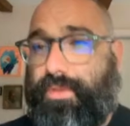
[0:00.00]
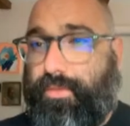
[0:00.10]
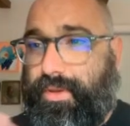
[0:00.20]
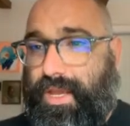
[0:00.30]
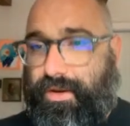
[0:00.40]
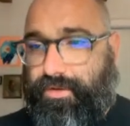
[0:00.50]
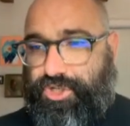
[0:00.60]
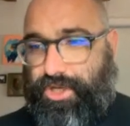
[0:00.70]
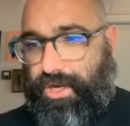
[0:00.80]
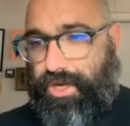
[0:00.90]
there'll be kind of a
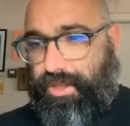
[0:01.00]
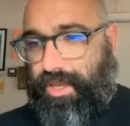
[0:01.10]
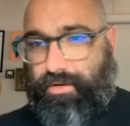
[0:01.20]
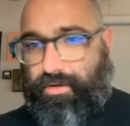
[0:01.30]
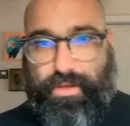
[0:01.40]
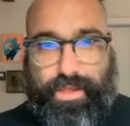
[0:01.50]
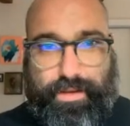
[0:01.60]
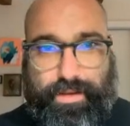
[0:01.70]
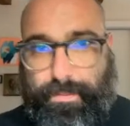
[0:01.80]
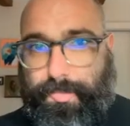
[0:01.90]
chicken and the egg around that.
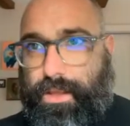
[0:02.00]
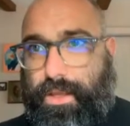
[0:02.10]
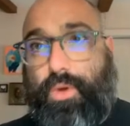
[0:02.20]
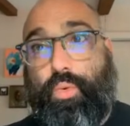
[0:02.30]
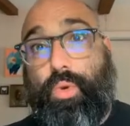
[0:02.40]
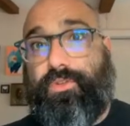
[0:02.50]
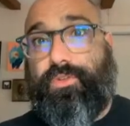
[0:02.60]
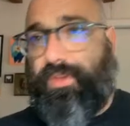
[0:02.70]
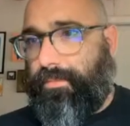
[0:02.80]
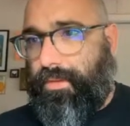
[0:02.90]
We'll
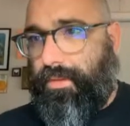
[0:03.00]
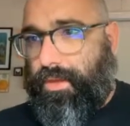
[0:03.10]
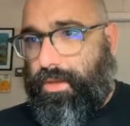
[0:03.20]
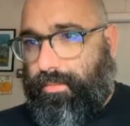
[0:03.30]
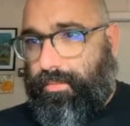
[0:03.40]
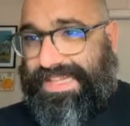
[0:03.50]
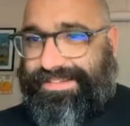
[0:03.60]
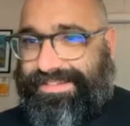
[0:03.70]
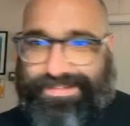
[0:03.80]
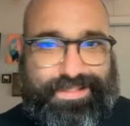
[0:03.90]
see, but
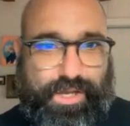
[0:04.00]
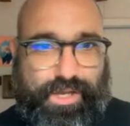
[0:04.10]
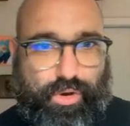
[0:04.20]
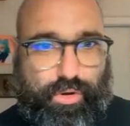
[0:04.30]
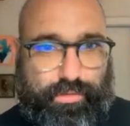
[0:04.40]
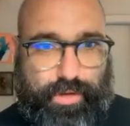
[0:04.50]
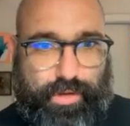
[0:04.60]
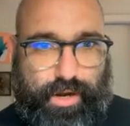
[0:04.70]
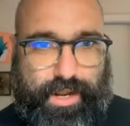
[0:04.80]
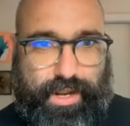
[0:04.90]
that's the goal.
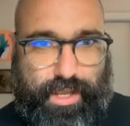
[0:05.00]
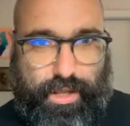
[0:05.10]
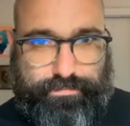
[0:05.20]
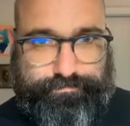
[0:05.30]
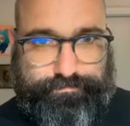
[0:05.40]
All right, y'all.